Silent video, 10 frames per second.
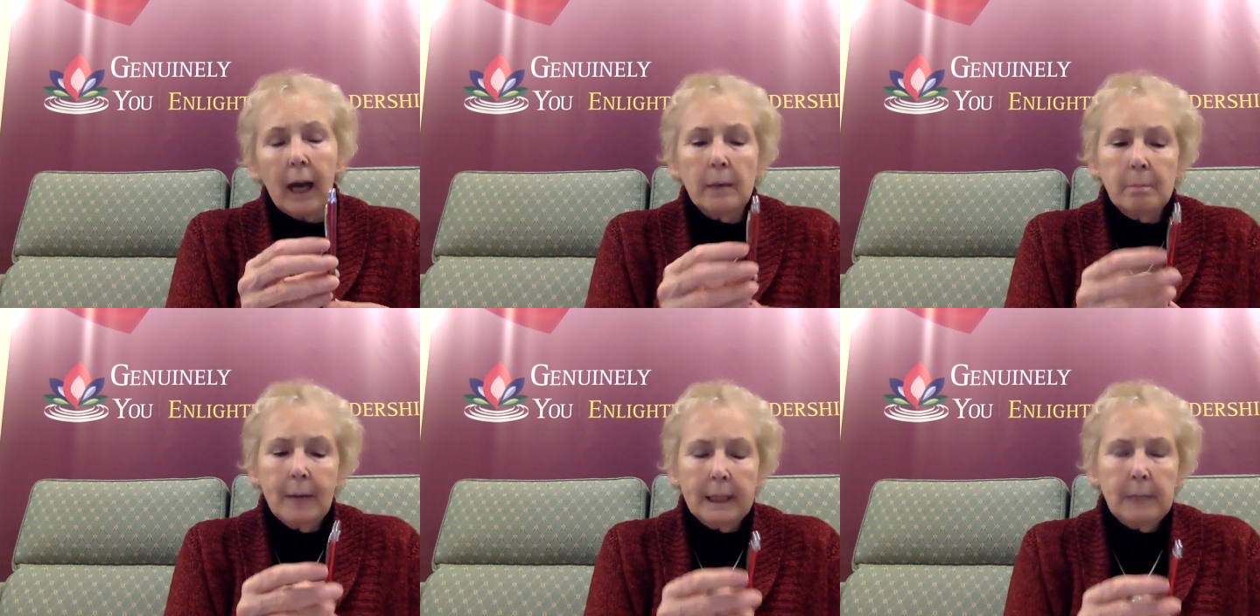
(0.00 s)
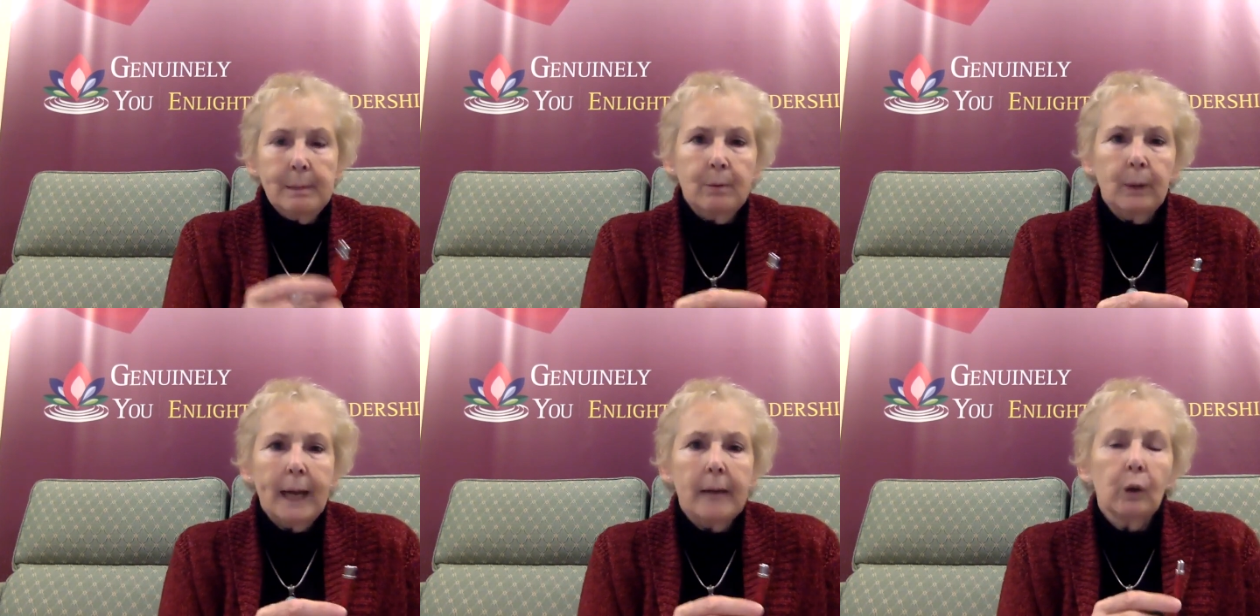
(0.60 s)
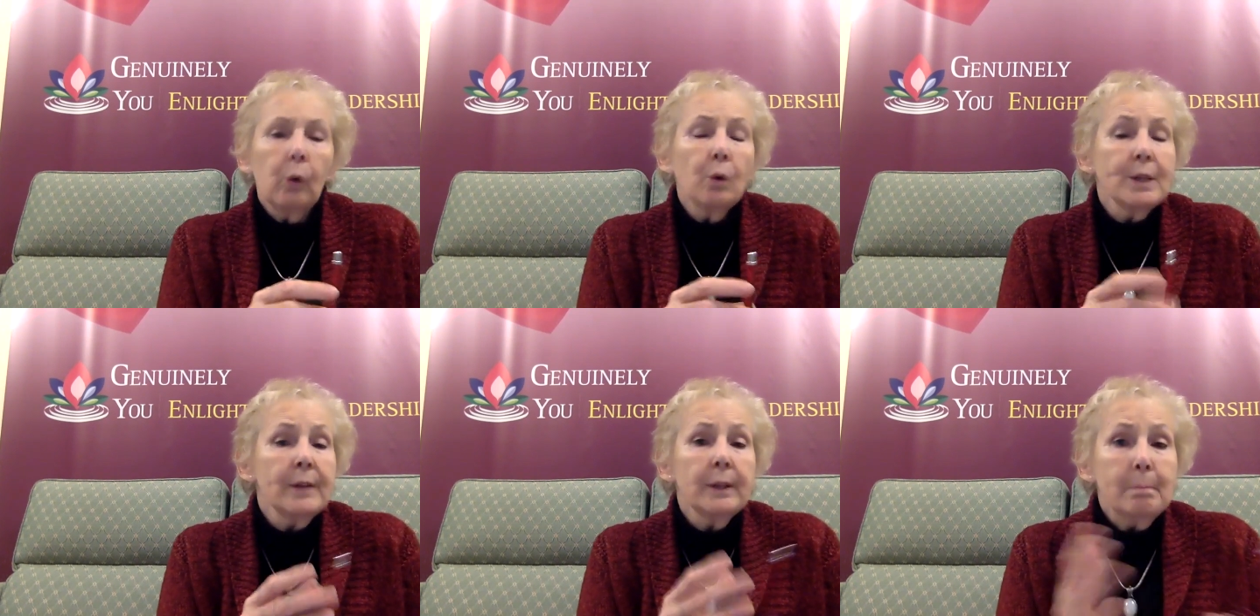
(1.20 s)
And many people get
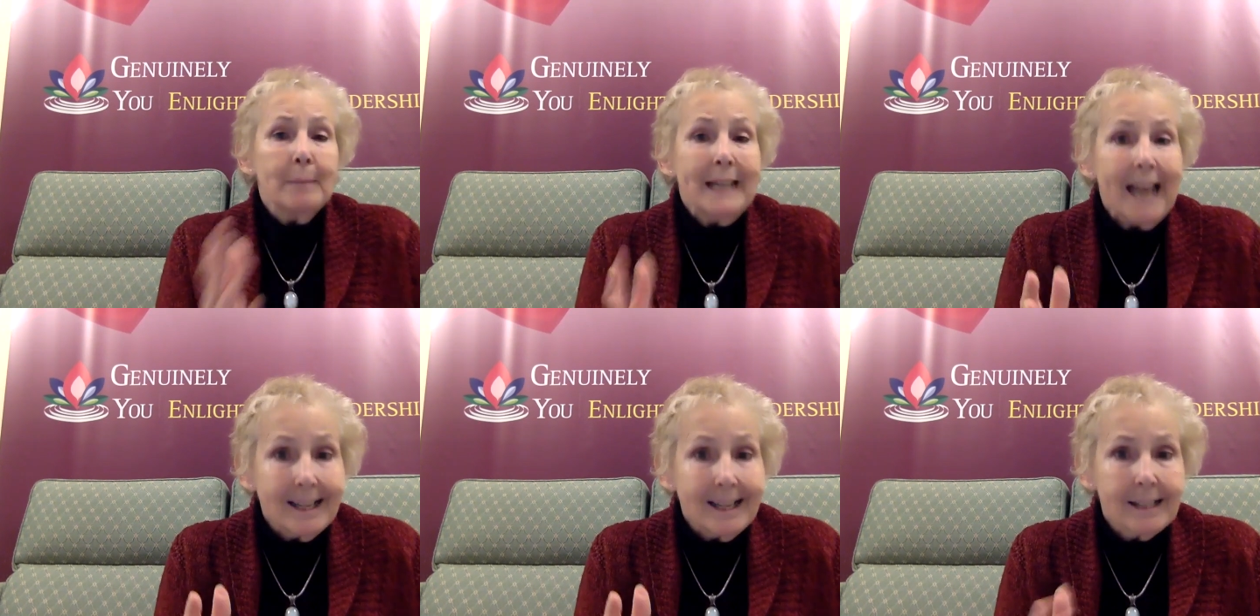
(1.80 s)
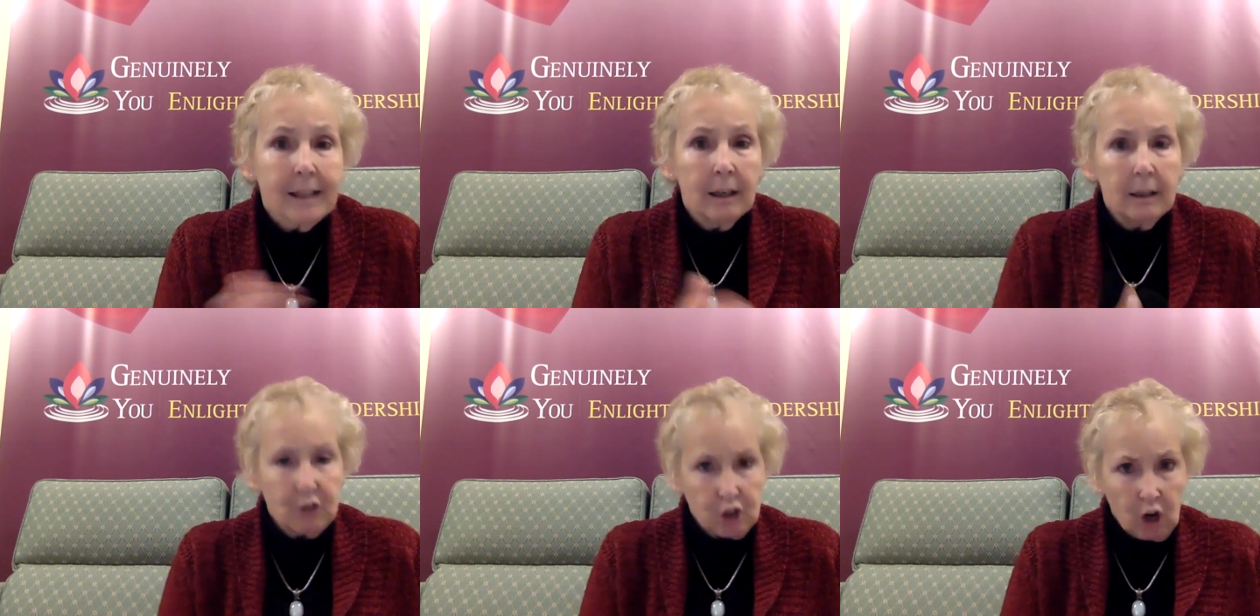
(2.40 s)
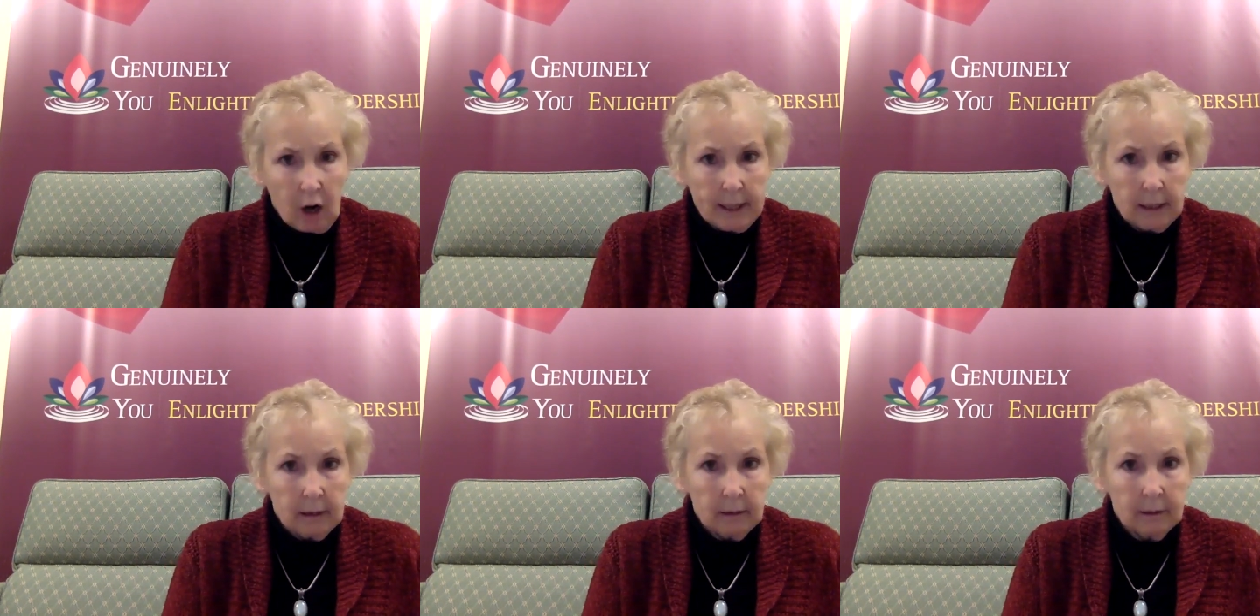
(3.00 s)
caught in the BS of
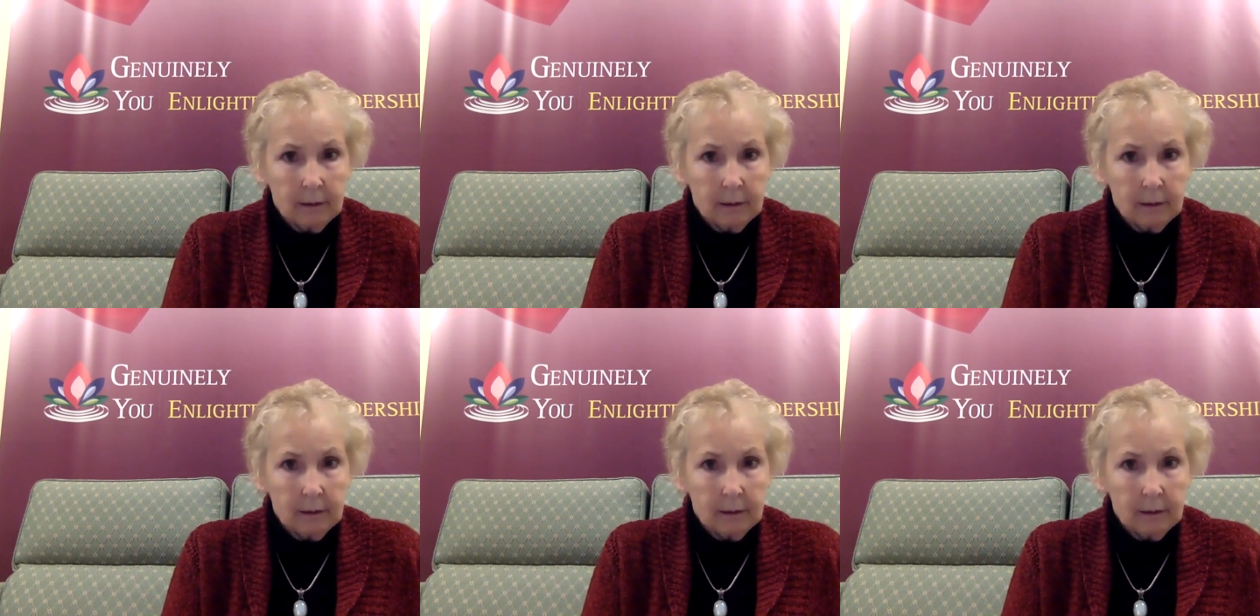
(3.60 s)
trying.